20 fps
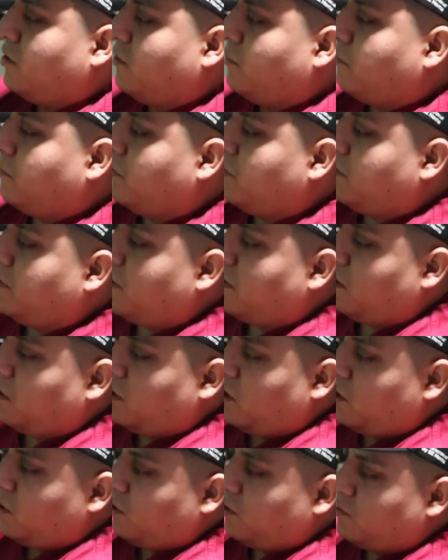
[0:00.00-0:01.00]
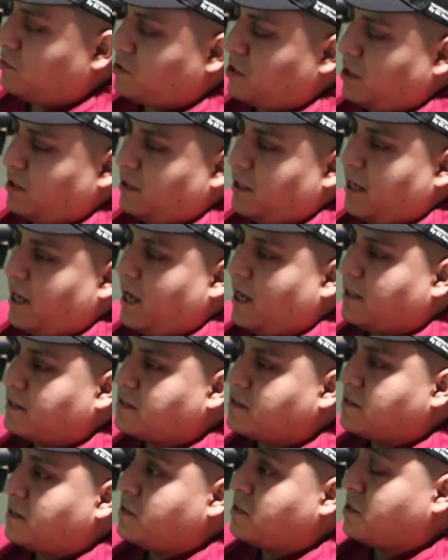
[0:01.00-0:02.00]
put their logos on the
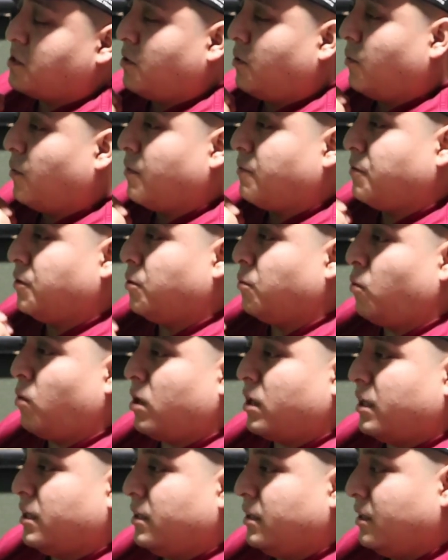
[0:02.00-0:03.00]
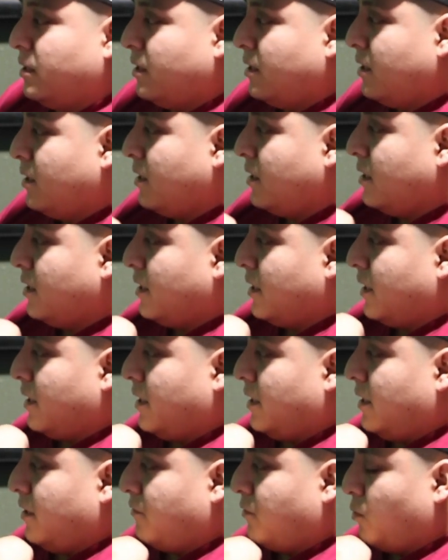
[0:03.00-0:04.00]
hats. So if you work in
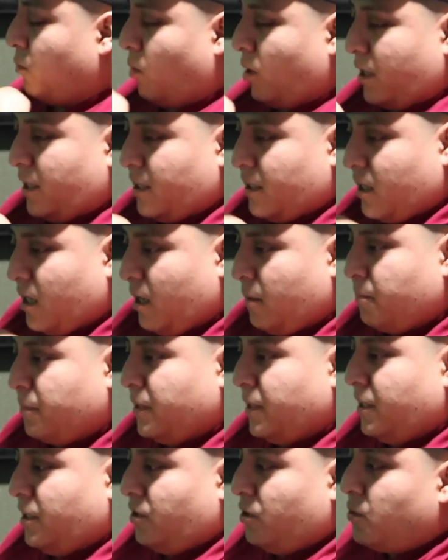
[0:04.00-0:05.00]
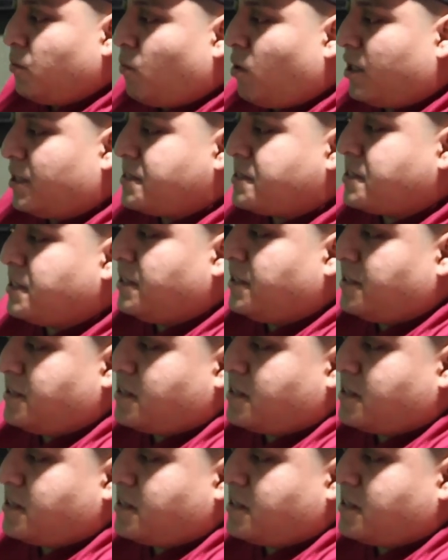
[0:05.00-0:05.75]
a company and you want to see this